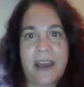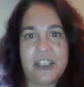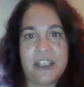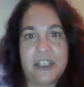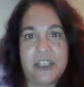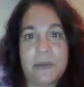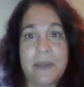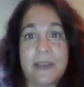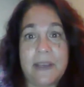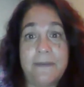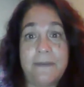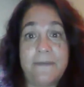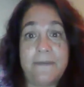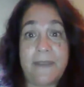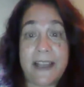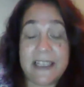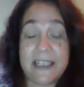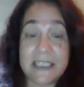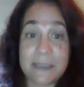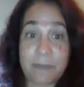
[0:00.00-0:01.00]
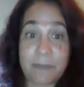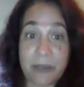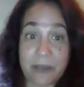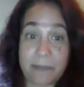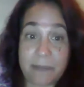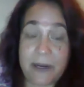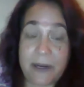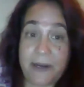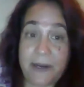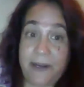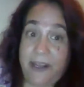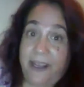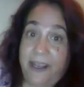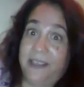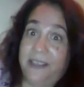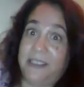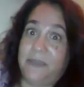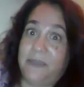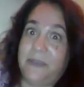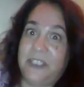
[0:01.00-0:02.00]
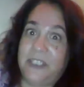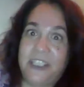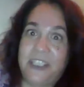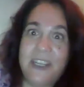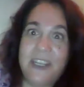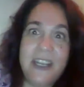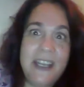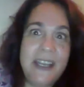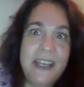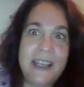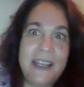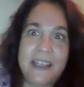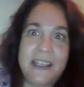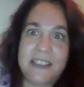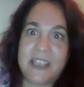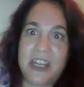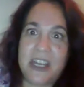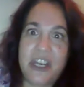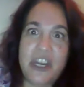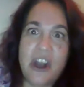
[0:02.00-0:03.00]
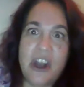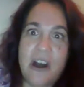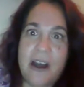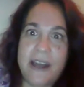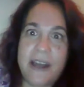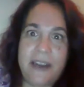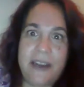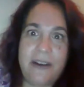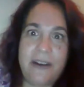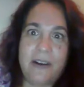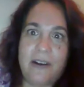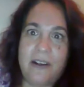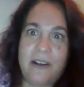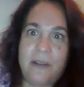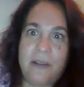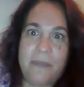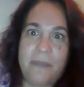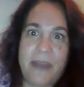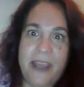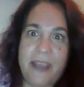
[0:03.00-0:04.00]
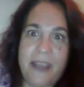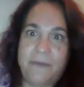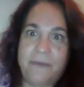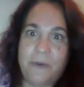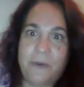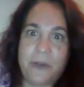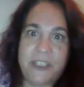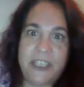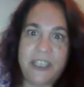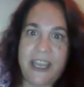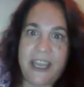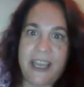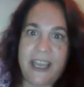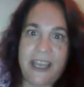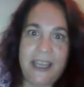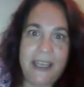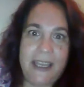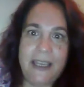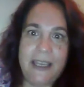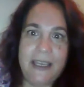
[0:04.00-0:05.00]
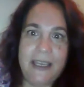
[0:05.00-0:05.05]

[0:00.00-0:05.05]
doing Facebook parties, which is not at all my forte.